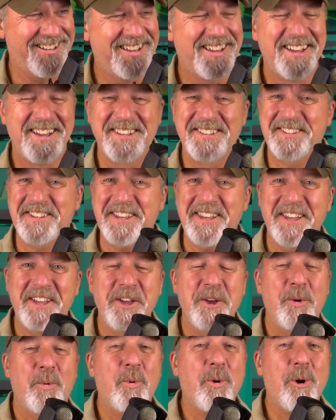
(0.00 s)
See,
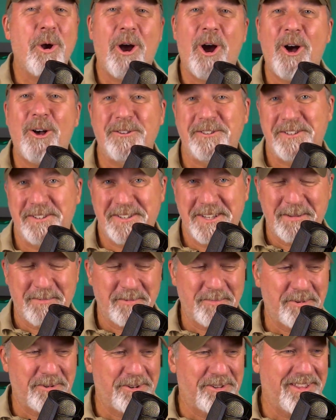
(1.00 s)
we're all
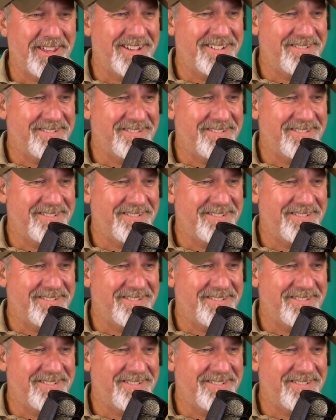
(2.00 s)
susceptible to that.